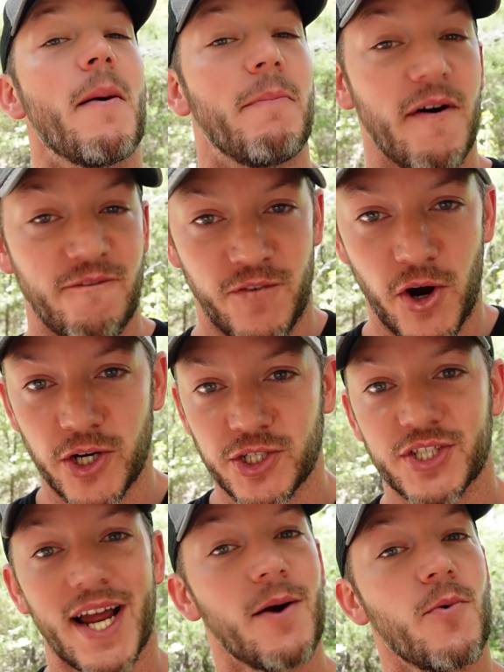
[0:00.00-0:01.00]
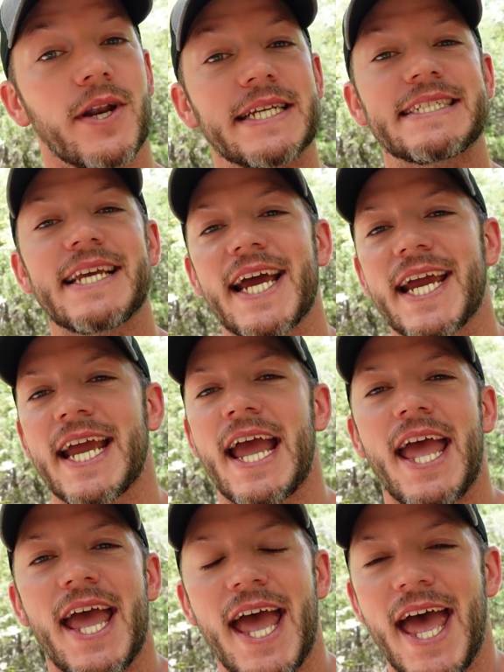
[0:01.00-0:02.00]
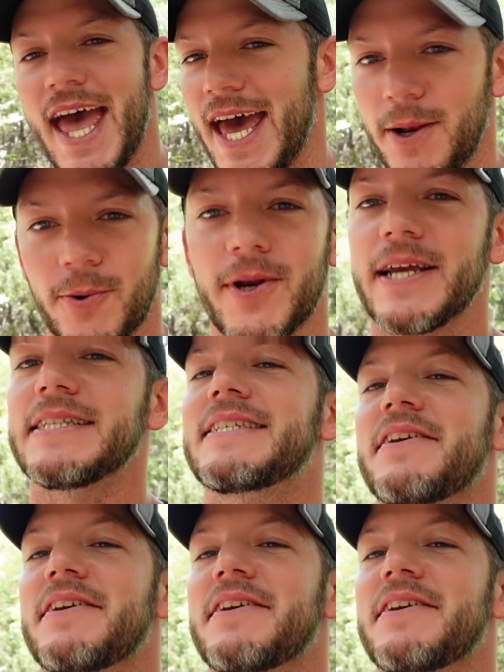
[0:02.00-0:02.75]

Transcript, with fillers: But first, I want to say Edward and